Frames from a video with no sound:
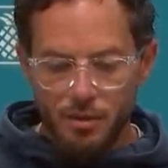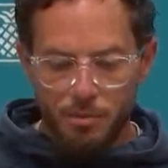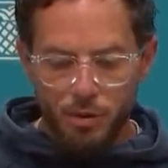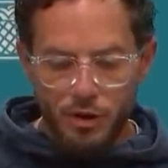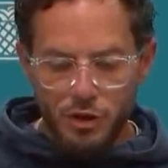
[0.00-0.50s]

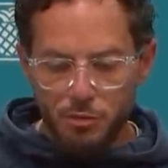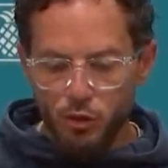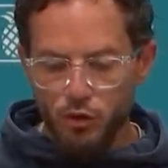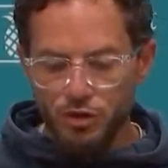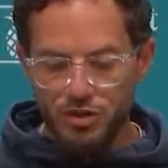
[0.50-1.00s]

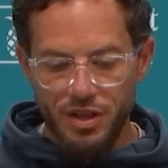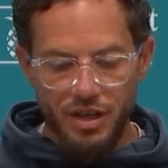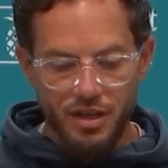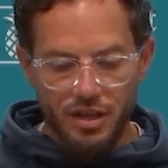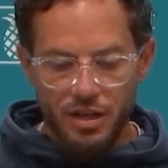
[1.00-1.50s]
principles
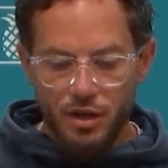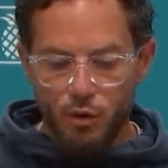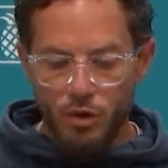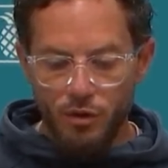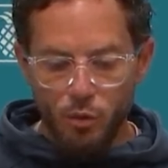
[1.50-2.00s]
that
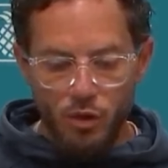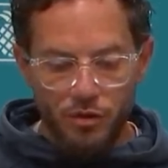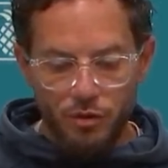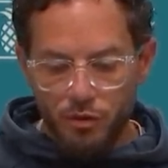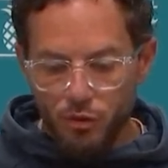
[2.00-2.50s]
we
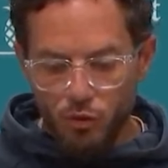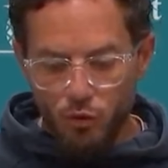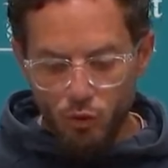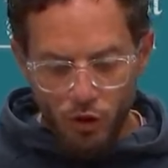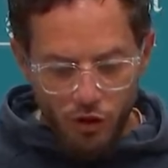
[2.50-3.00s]
we've
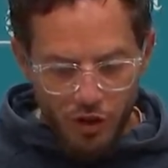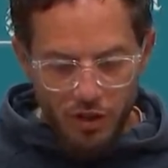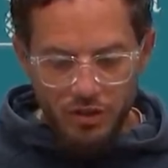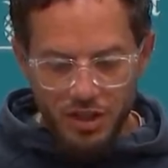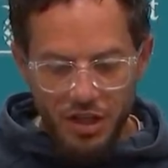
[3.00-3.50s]
really
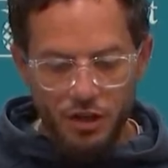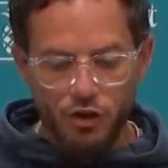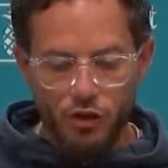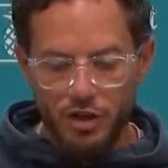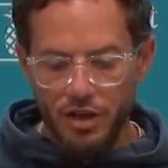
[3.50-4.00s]
taken a
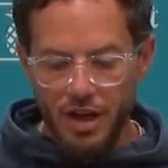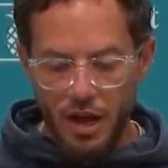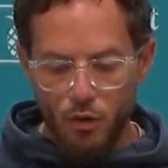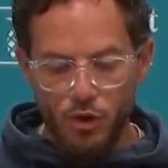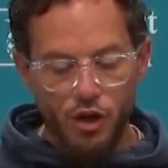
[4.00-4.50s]
look at
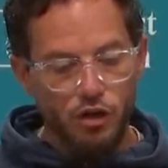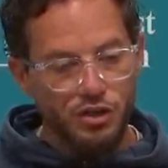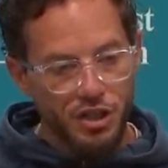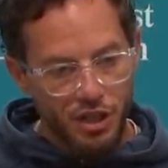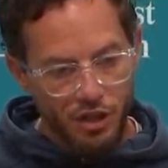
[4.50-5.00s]
how we
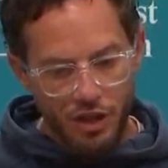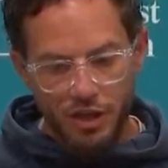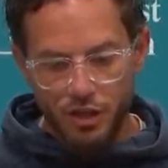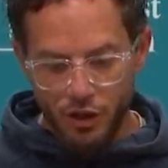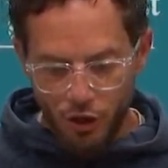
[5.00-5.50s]
articulate
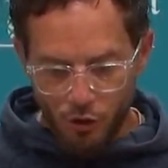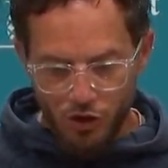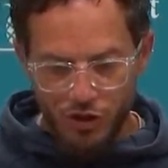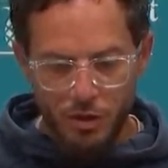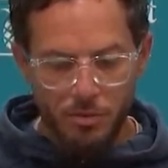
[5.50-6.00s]
and coach
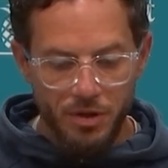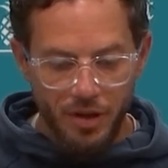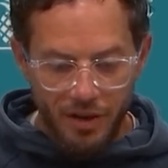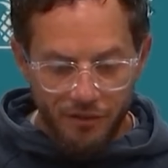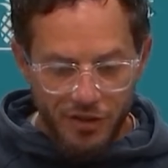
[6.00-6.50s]
them and
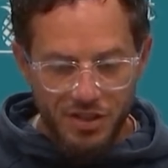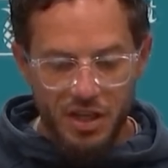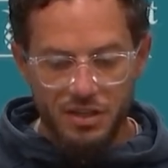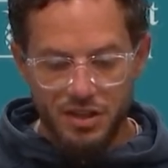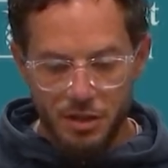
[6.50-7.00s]

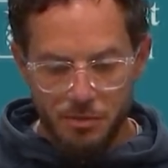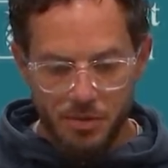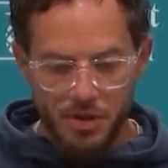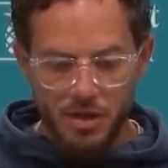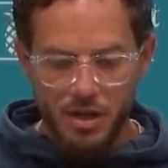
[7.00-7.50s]
emphasize them
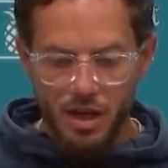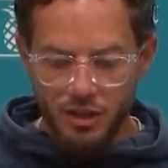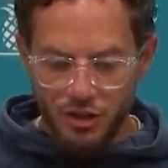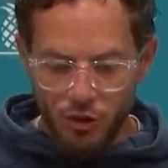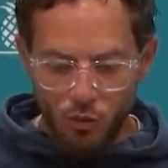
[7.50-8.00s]
and
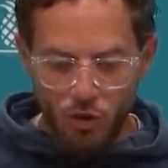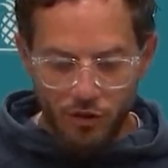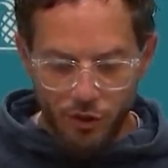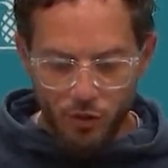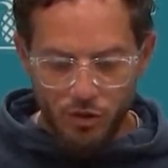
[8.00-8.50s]
so one of
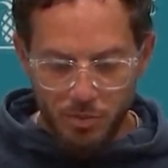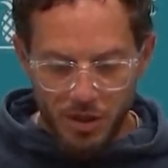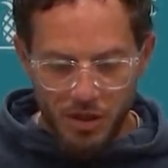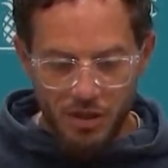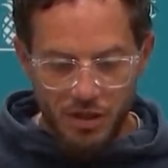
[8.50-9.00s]
those
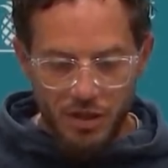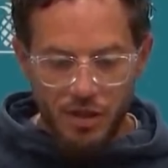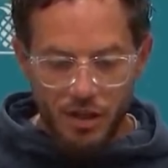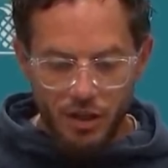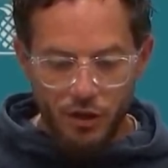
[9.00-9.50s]
being
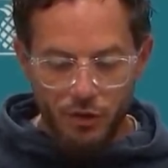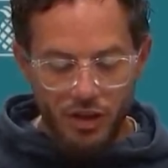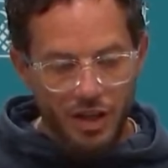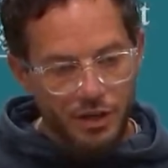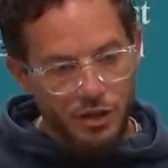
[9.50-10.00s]
you know the
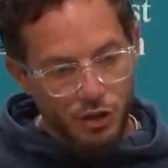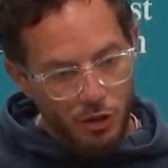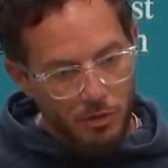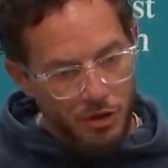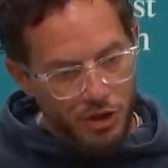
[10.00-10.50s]
line of
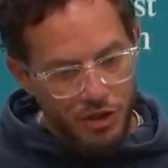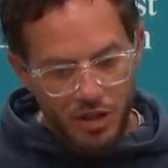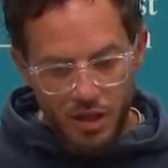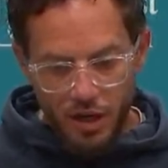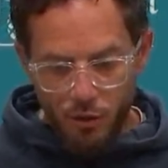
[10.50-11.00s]
scrimmage.
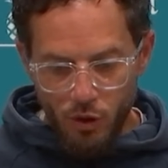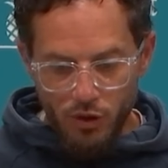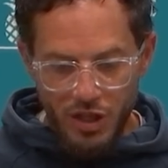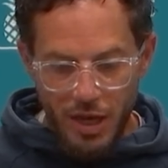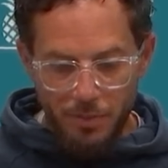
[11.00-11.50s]
And what I was
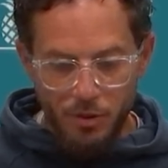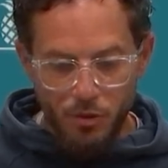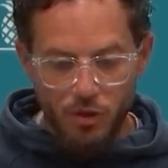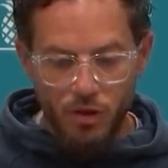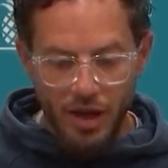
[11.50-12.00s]
happy
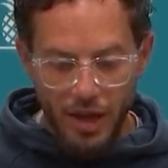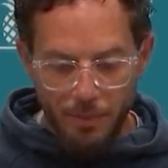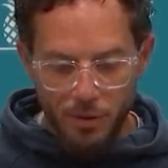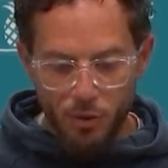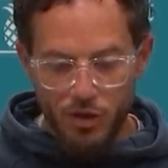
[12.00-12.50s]

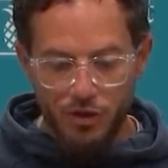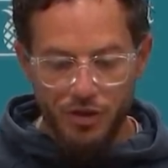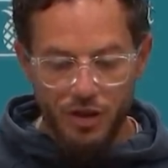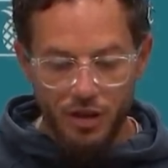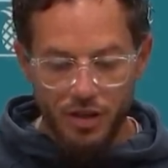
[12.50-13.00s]
happy with
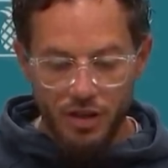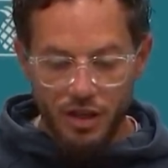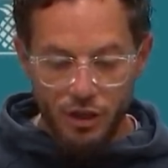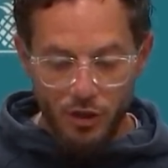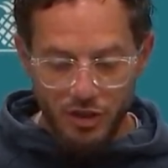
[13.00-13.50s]
uh,
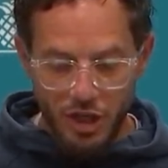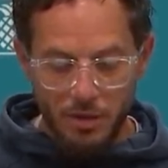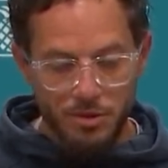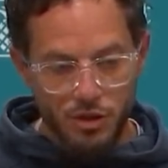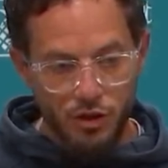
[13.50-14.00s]
you know at
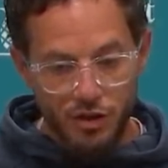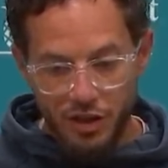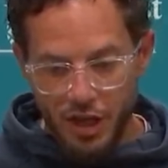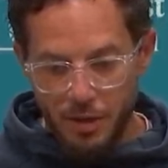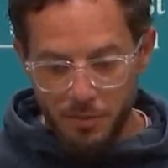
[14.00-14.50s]
times during the
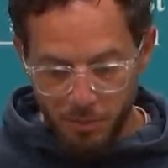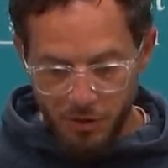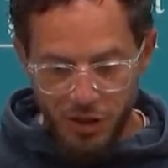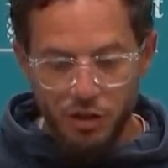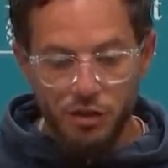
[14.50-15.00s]
game, and
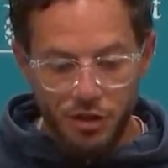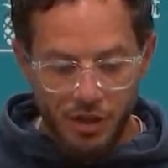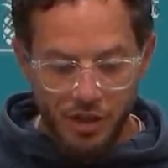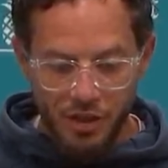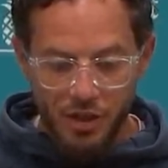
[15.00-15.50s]
particularly
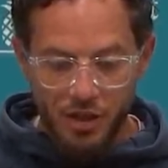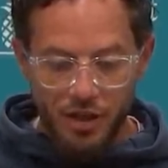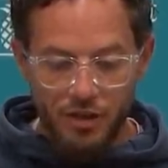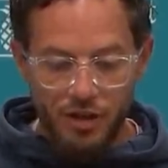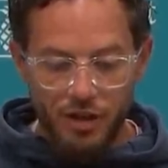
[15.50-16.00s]

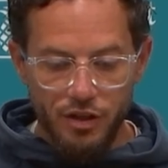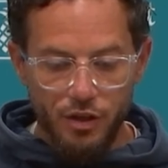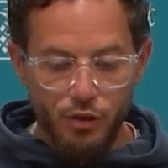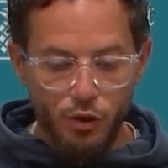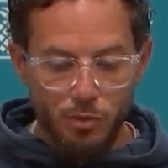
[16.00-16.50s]
in the in the
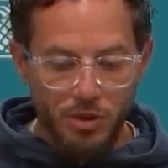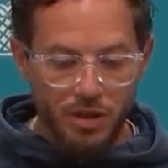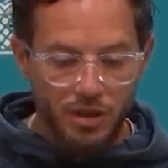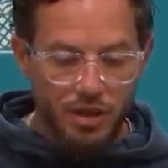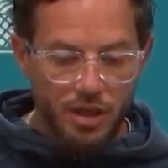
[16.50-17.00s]
group that
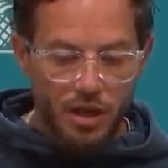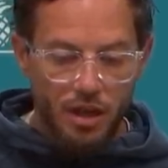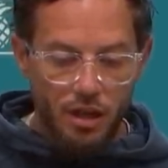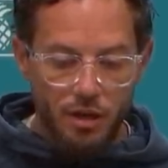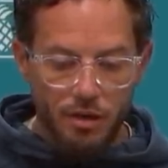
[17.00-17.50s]

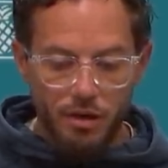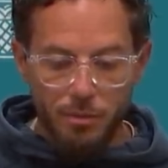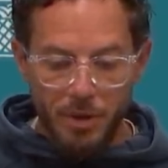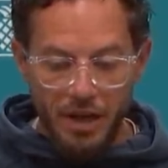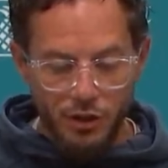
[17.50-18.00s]
uh,
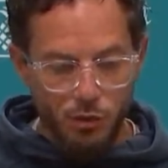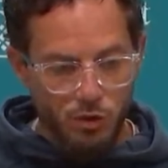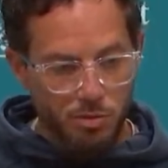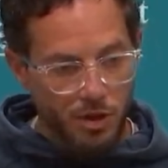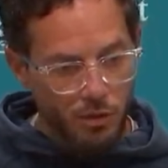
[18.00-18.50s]
Patrick was
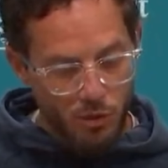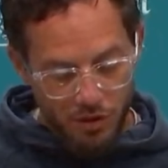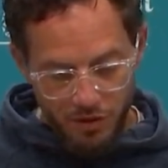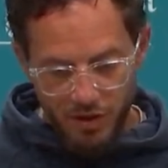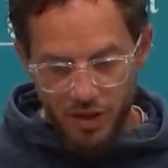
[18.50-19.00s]
playing
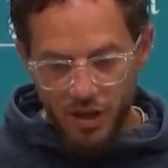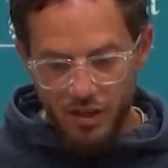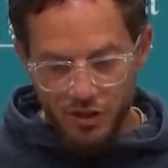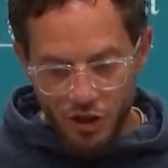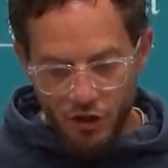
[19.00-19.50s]
with, I
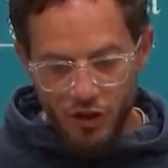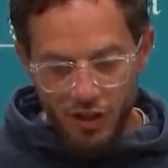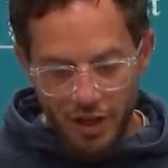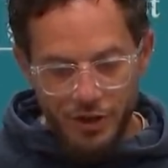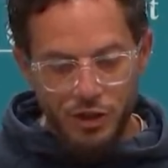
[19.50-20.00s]
saw the
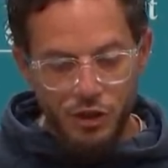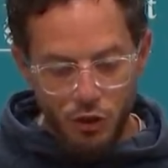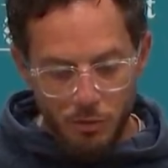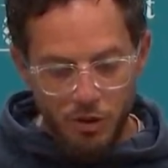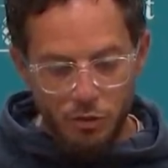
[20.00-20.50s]
line of
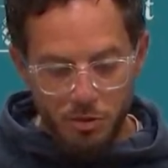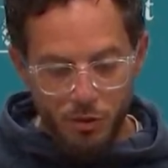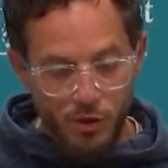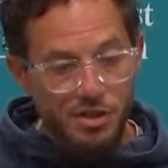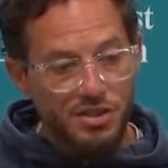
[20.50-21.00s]
scrimmage be
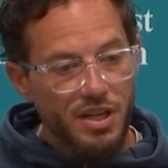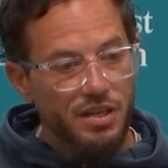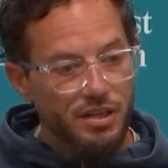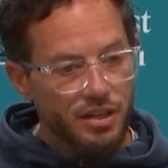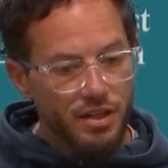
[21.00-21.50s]
reset,
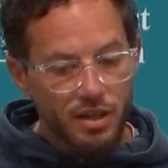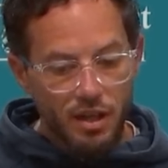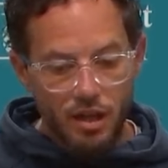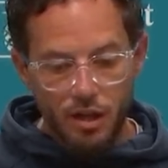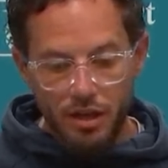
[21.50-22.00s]

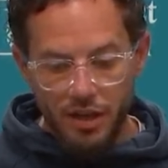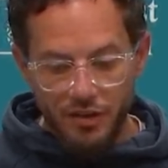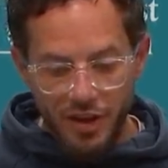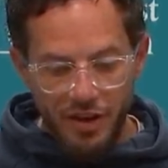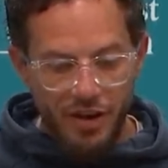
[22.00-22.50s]
uh, and
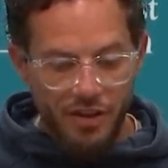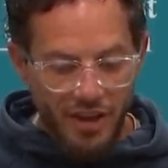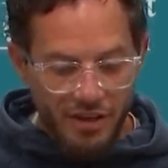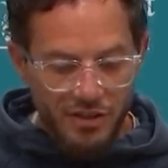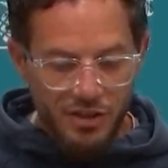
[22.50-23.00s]
that and that
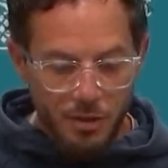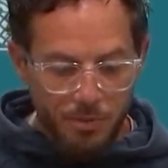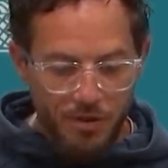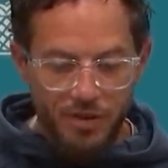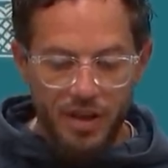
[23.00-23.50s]
is
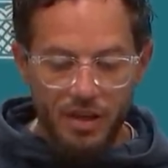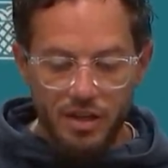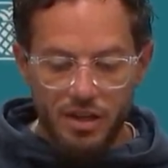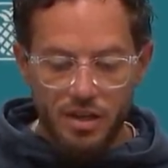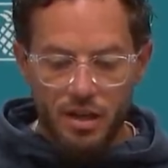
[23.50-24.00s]
something that
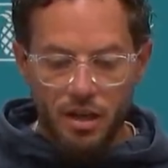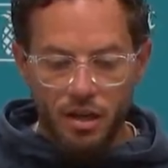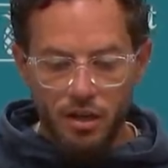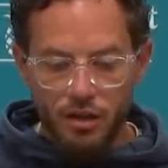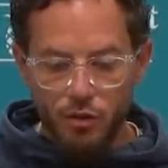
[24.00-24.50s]

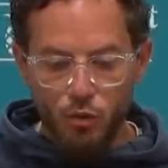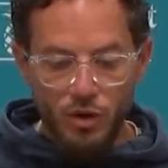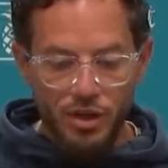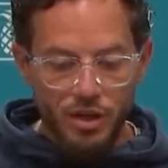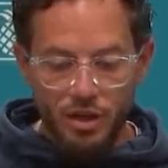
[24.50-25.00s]
uh,
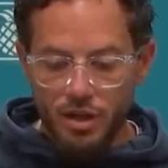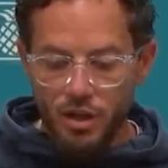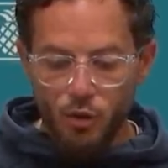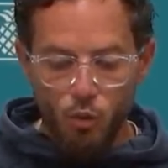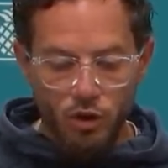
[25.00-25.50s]
we
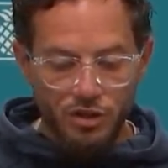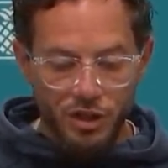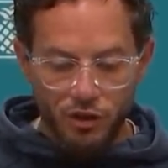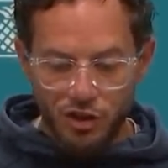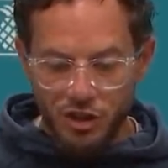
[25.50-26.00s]
work
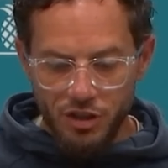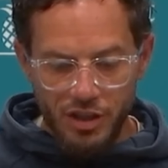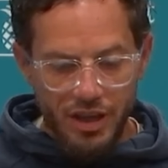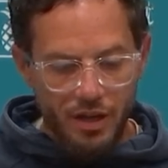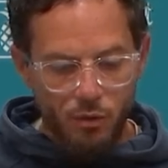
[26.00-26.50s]
diligently
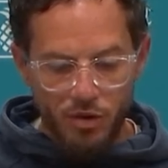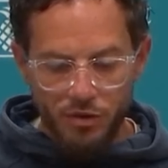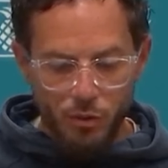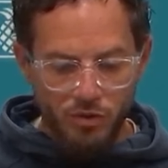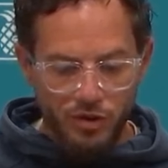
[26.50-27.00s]
at. We've
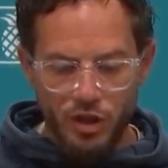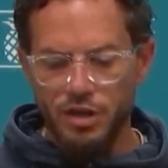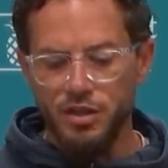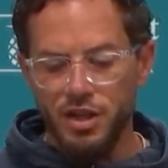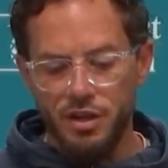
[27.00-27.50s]
we've tried
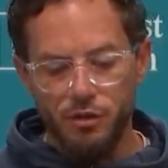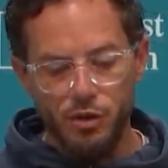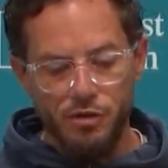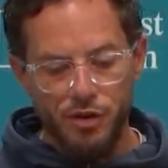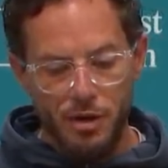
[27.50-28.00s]
to kind of
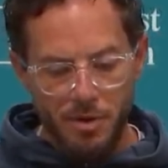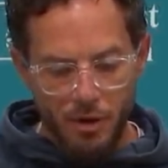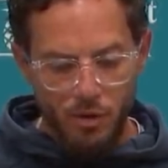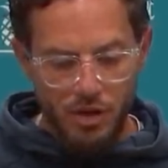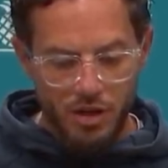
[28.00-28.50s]
reframe how
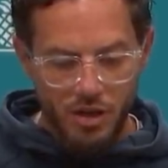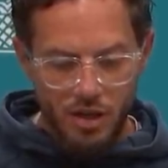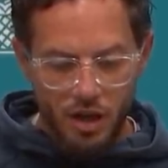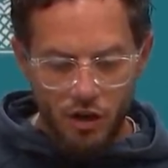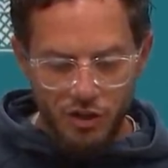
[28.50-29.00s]
we
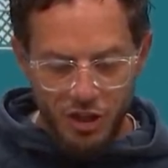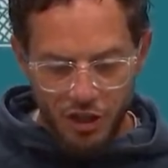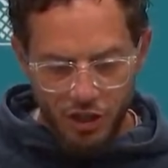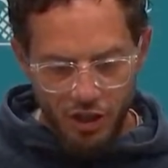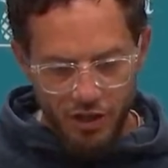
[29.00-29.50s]

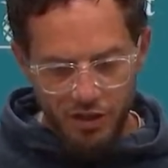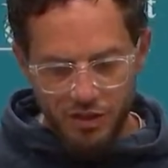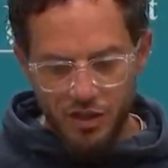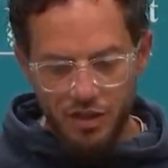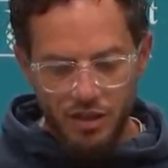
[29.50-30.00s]
articulate it
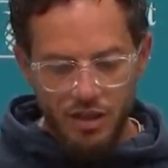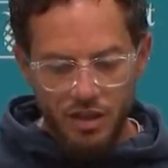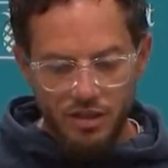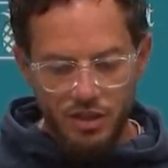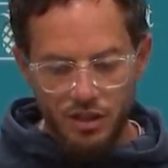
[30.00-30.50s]
to
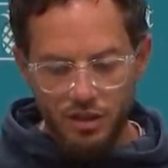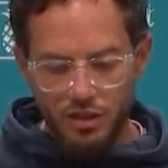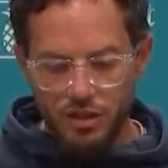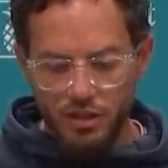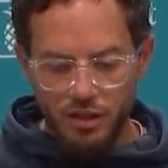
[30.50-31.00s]
to
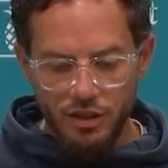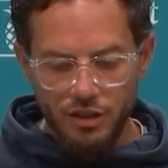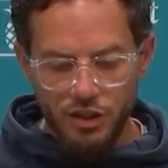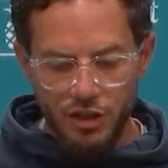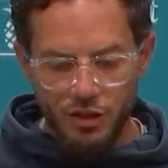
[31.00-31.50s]

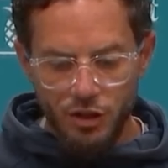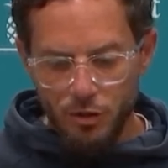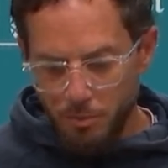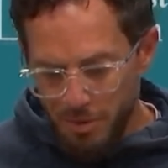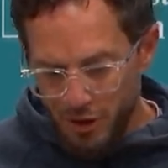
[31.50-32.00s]
engender
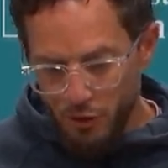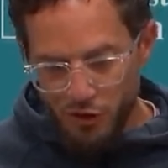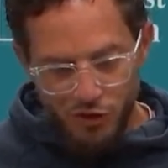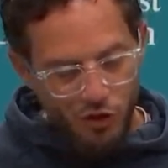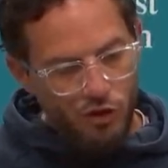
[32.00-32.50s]
better
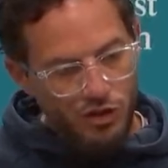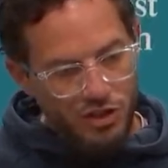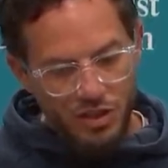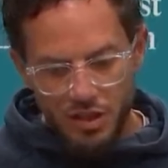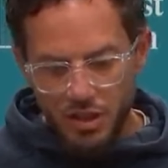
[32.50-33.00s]
results.